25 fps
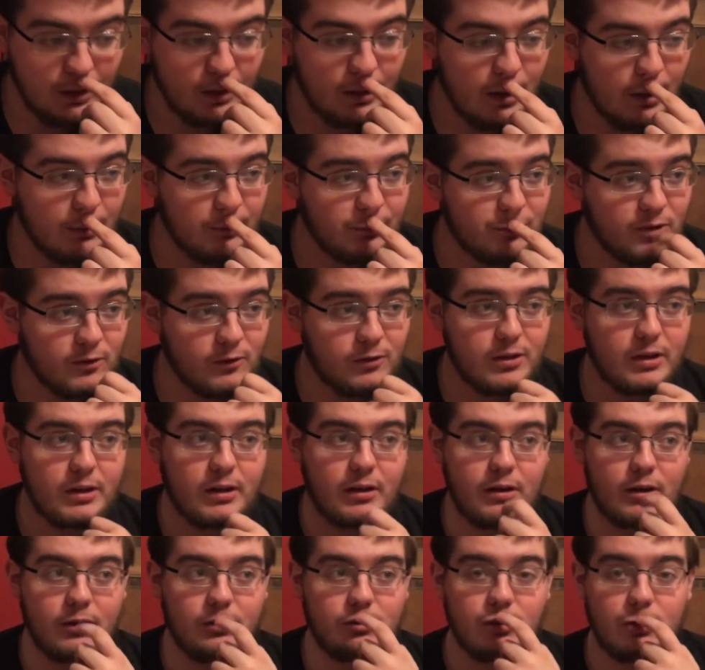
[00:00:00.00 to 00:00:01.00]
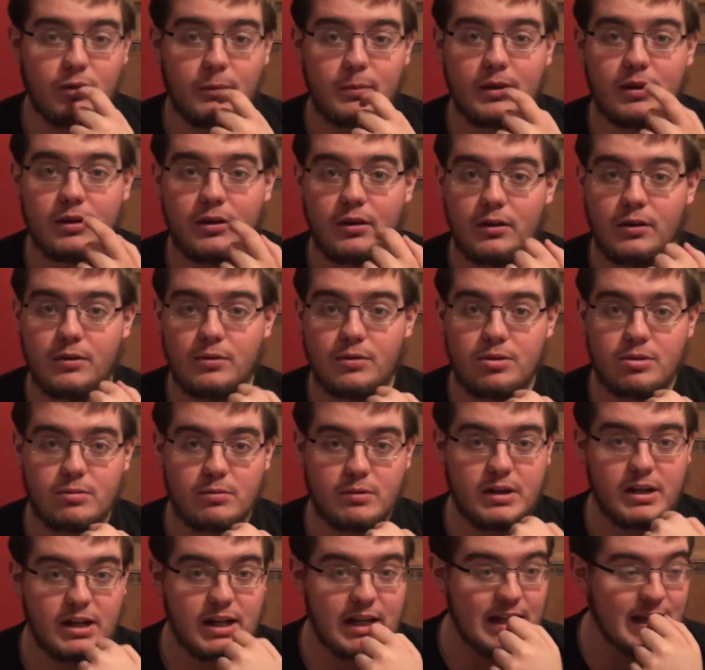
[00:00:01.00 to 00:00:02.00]
I'm starting thinking this could be good in
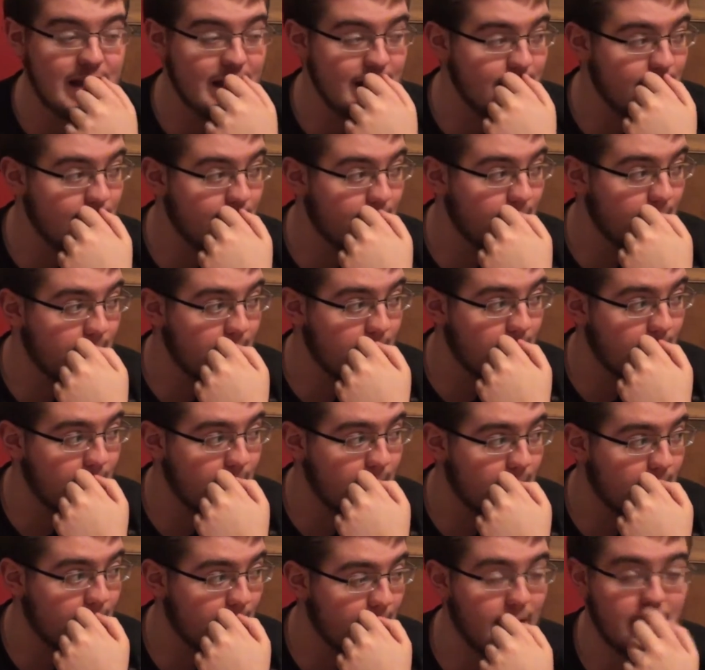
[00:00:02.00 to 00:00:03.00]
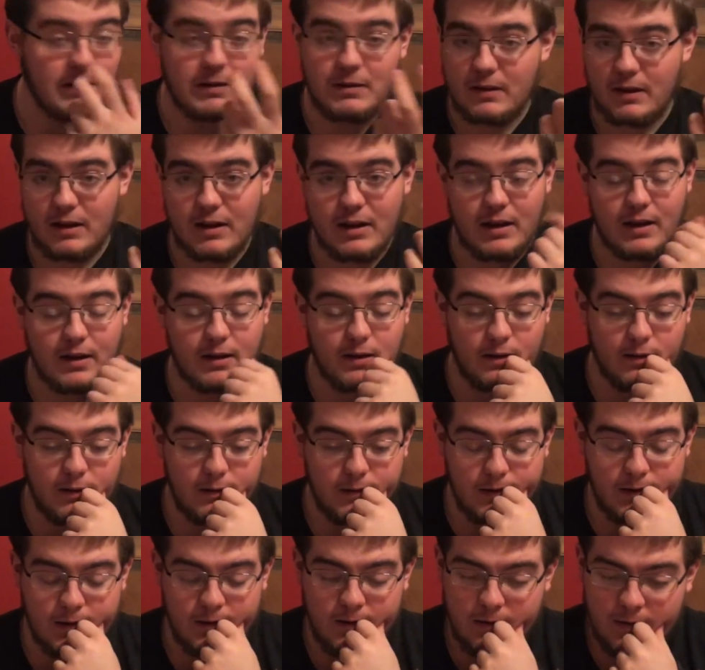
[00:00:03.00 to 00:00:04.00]
3D. And then,
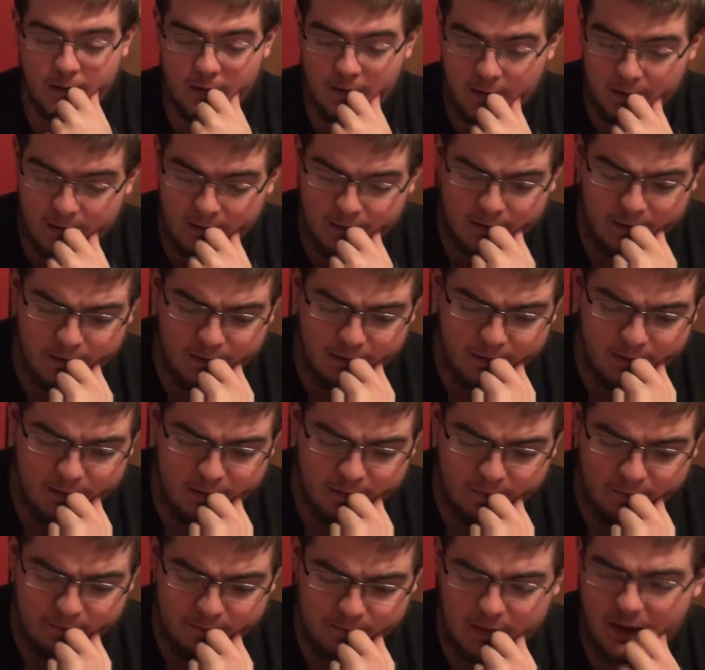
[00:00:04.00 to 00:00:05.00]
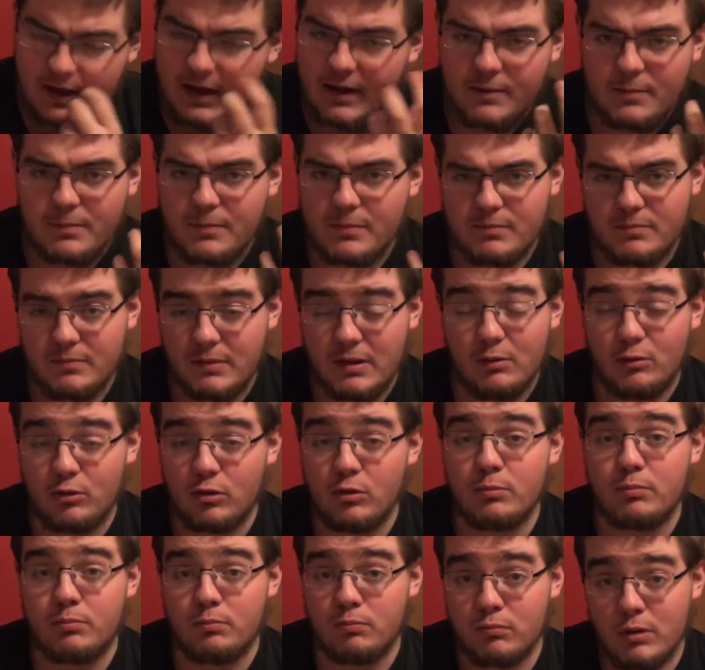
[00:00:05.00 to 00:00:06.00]
yeah, it
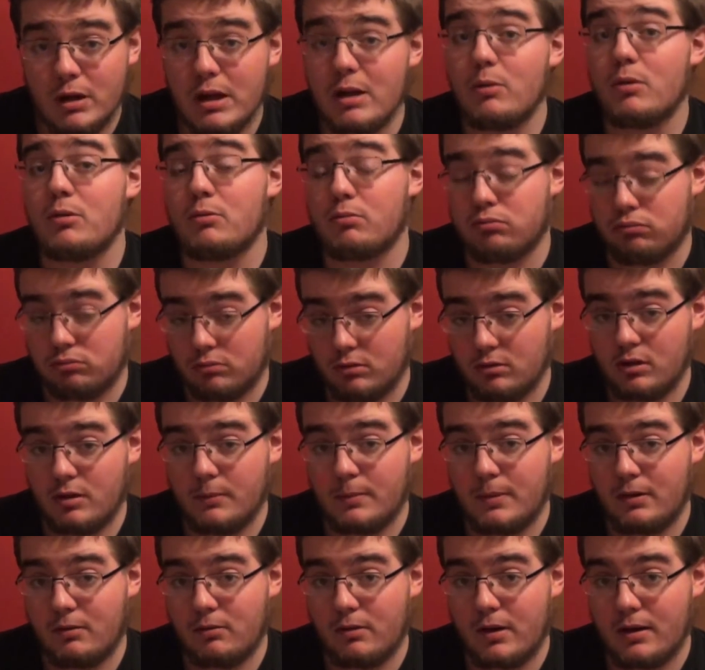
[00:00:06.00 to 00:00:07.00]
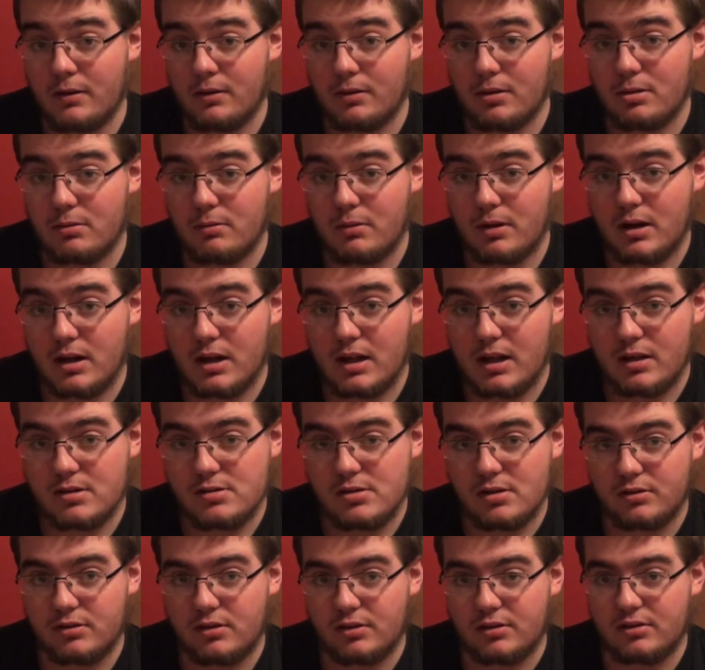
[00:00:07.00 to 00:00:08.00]
would really be great in 3D
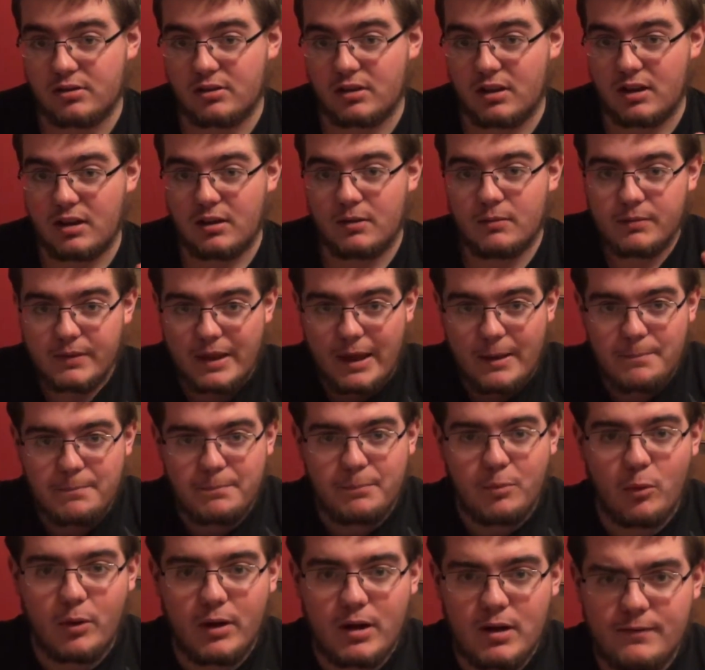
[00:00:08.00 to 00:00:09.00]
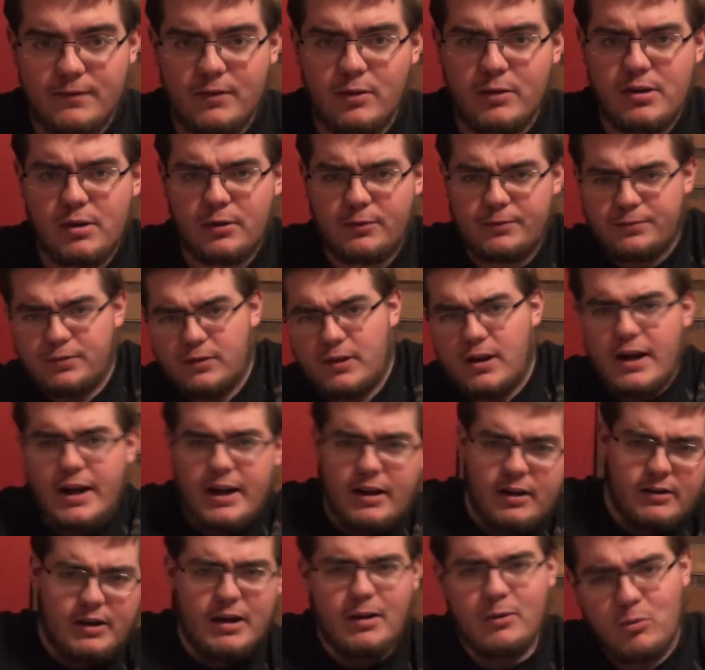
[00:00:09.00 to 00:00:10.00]
just to see that point of view. You're
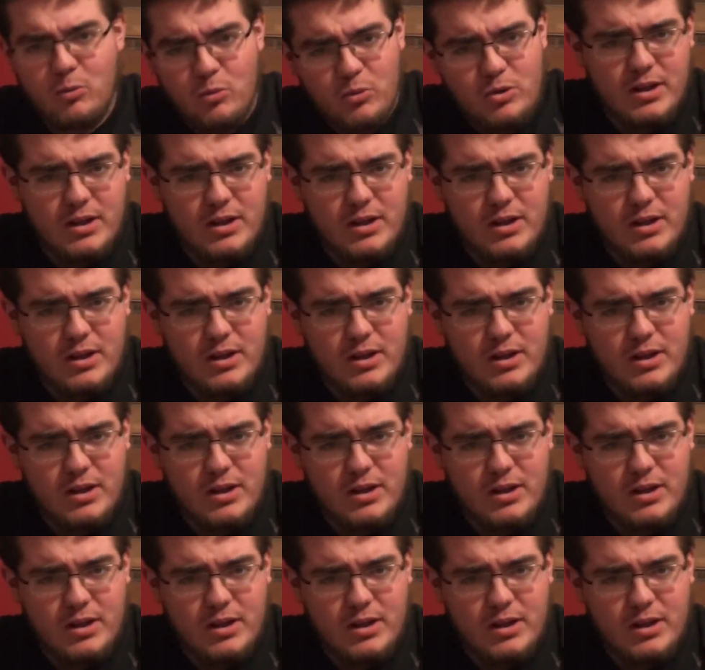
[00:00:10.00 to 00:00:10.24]
flying around,